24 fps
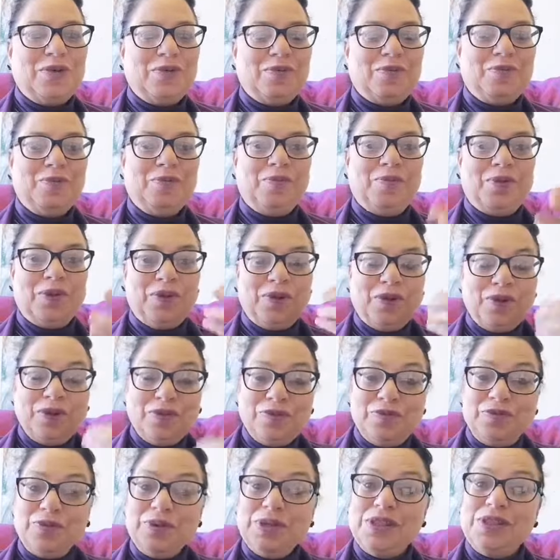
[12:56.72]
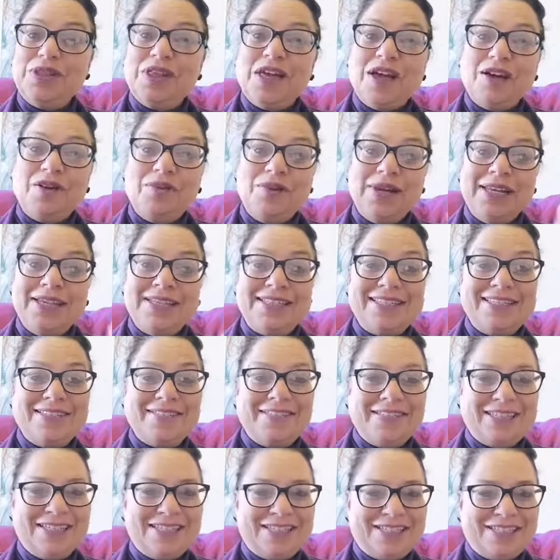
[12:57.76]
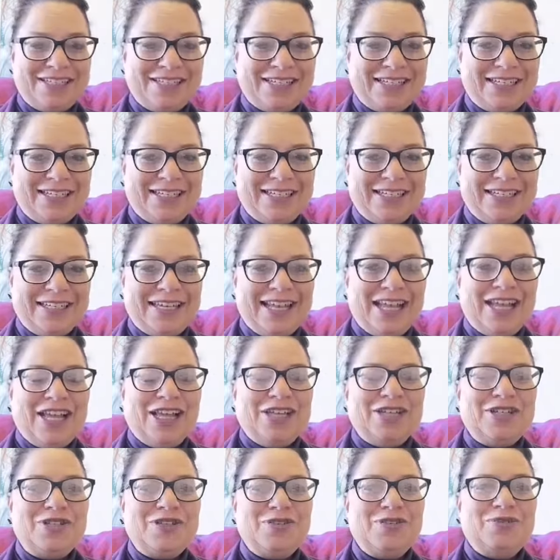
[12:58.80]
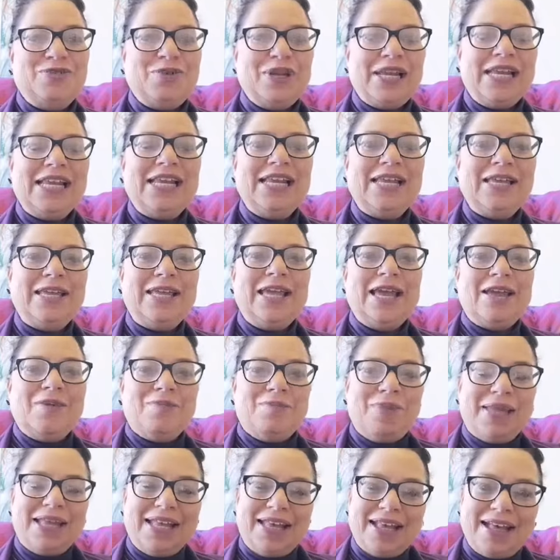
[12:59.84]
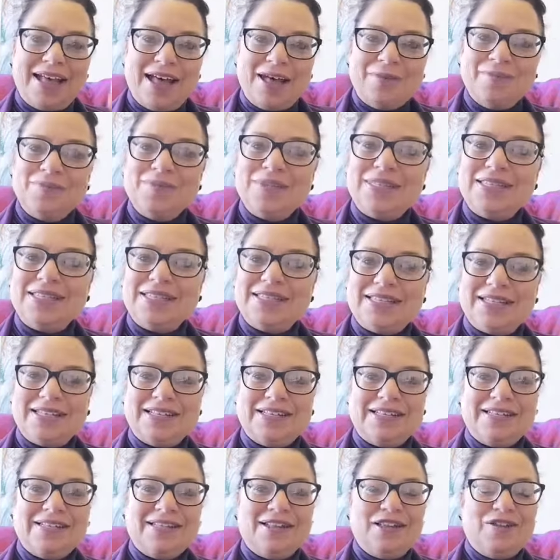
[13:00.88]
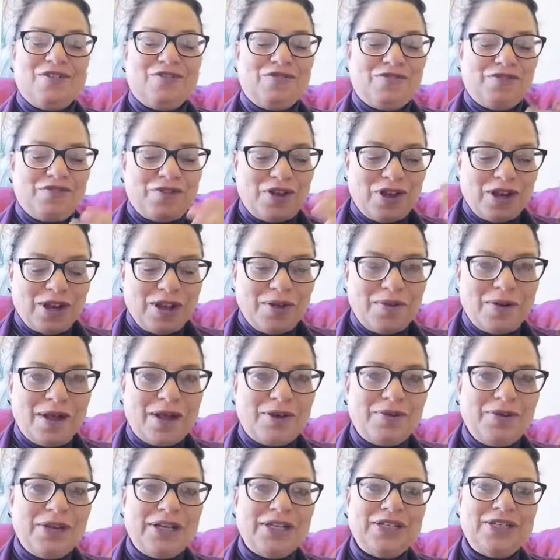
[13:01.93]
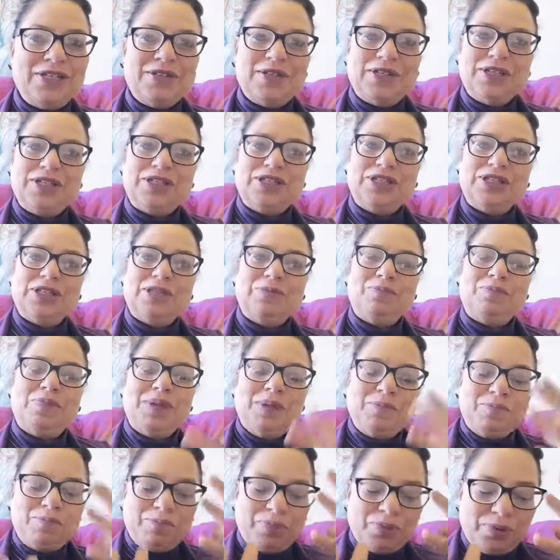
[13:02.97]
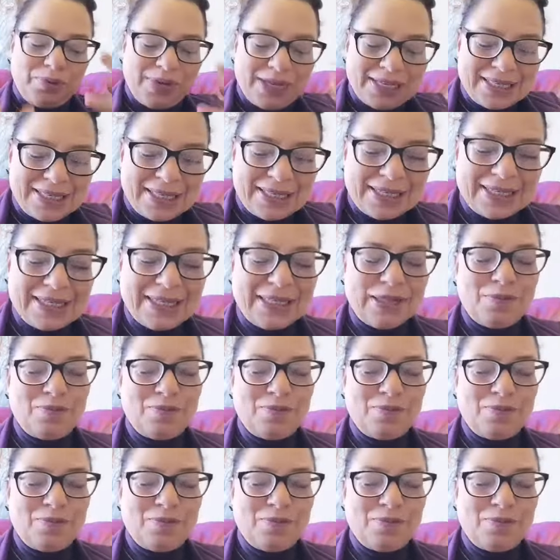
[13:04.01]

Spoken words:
move with our intuition, to really become still, follow our intuition, be present in the